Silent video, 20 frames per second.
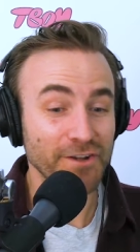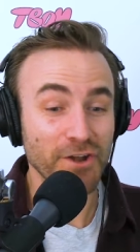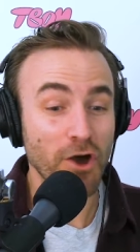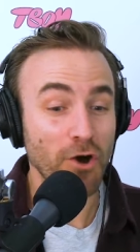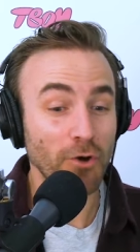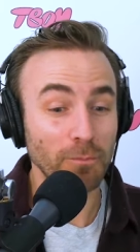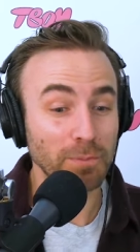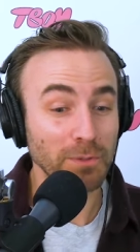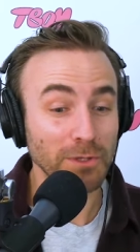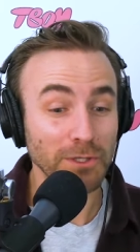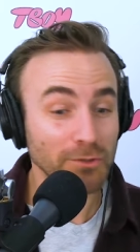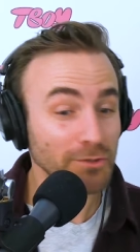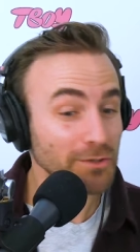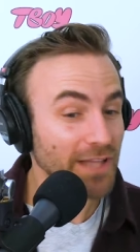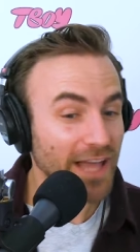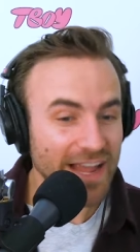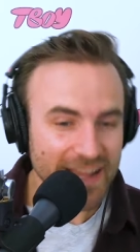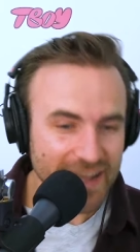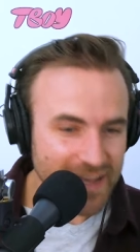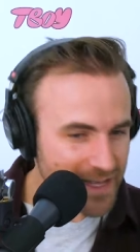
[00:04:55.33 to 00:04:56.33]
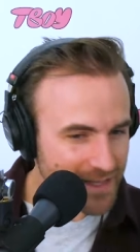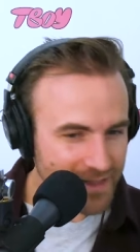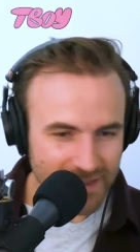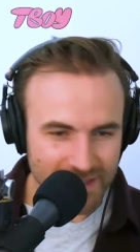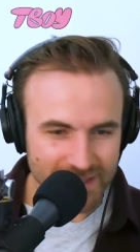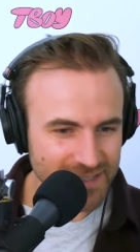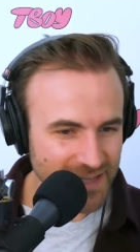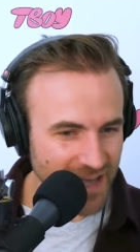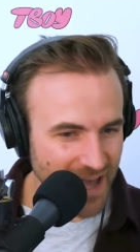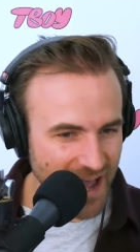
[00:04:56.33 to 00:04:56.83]
No blue light hitting
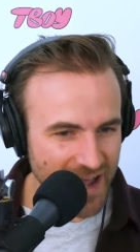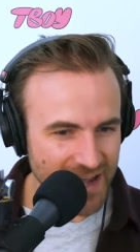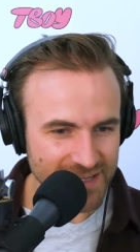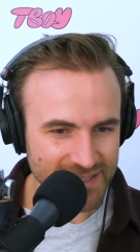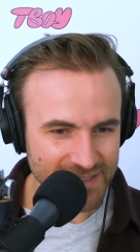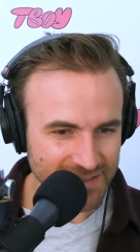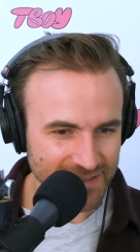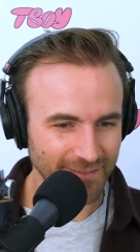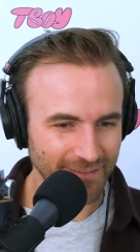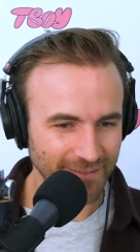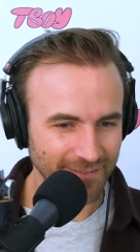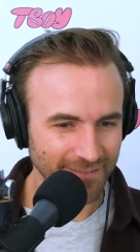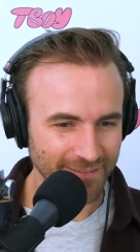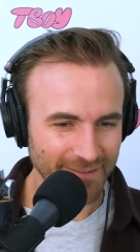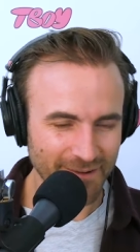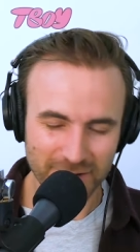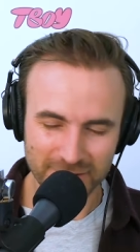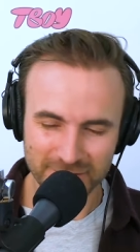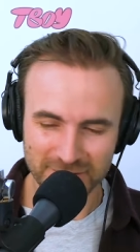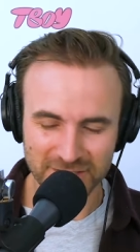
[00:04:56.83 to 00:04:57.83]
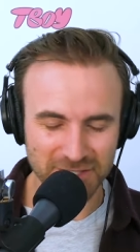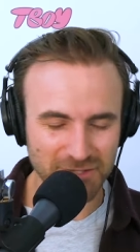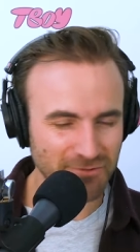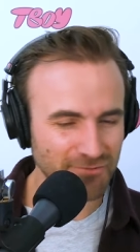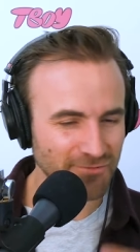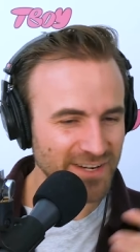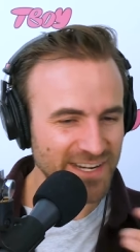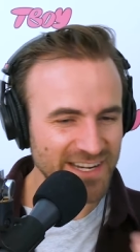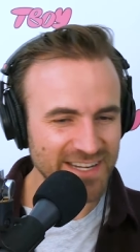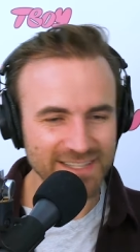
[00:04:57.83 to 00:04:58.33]
these eyes. No
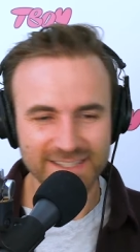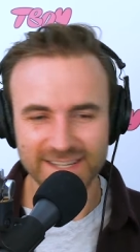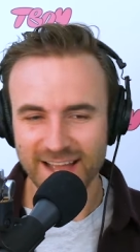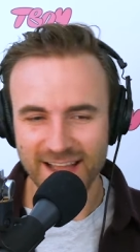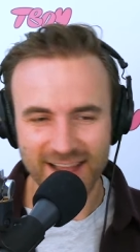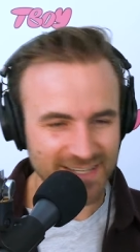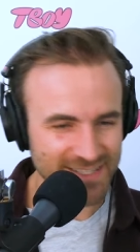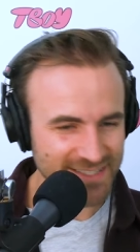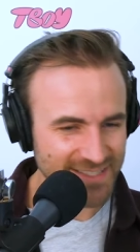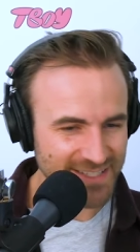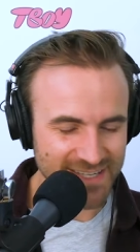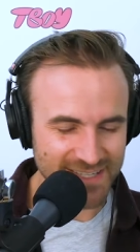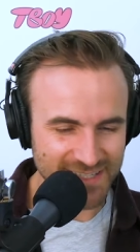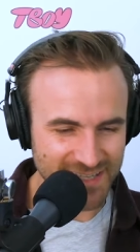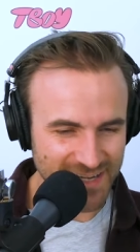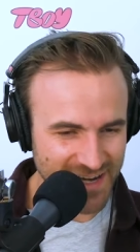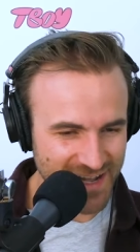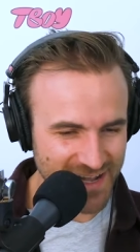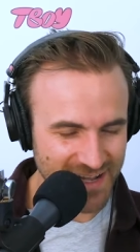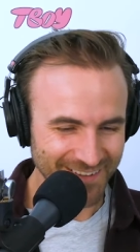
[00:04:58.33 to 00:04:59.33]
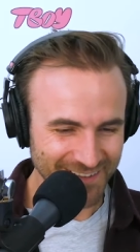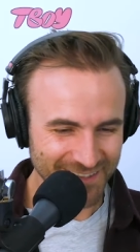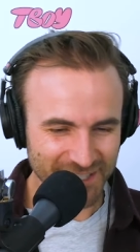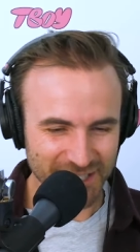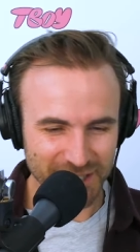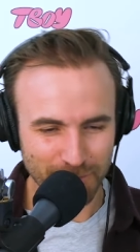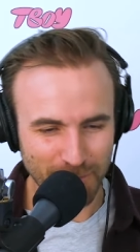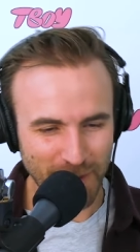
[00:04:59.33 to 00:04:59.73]
screen toxicity, just